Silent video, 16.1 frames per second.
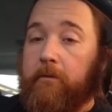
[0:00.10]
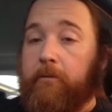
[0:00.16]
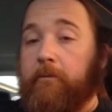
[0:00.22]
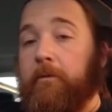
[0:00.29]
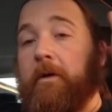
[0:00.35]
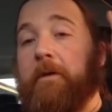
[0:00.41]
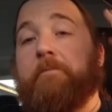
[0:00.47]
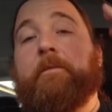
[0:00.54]

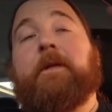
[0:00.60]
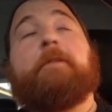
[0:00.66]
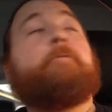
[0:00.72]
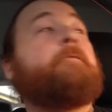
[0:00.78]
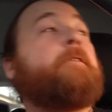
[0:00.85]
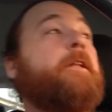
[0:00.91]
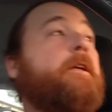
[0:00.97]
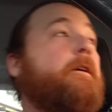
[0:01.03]
1 minute
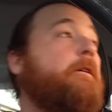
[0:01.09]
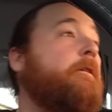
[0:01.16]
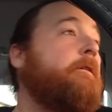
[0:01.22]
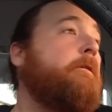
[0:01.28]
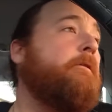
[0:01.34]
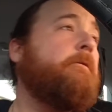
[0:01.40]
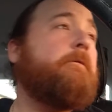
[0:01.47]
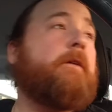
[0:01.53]

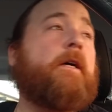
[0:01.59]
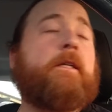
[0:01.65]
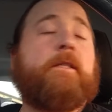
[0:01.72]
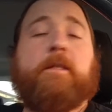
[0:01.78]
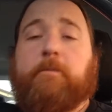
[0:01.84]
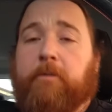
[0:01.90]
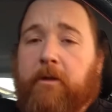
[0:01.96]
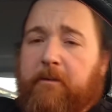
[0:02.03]
video,
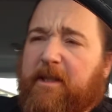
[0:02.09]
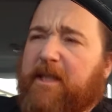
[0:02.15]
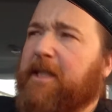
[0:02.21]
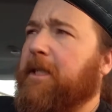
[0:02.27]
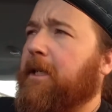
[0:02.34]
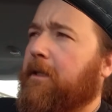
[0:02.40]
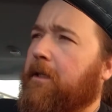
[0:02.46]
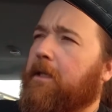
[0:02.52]
as I promised,
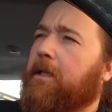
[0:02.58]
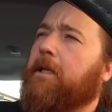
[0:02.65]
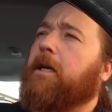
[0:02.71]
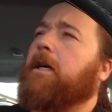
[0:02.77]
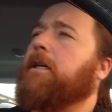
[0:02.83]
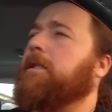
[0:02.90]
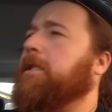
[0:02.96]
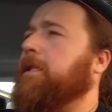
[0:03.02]
daily
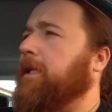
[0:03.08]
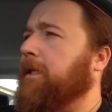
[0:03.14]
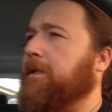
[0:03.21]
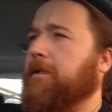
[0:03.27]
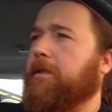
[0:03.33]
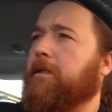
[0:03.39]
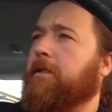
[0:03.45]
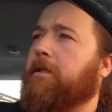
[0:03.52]

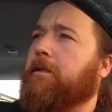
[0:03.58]
content.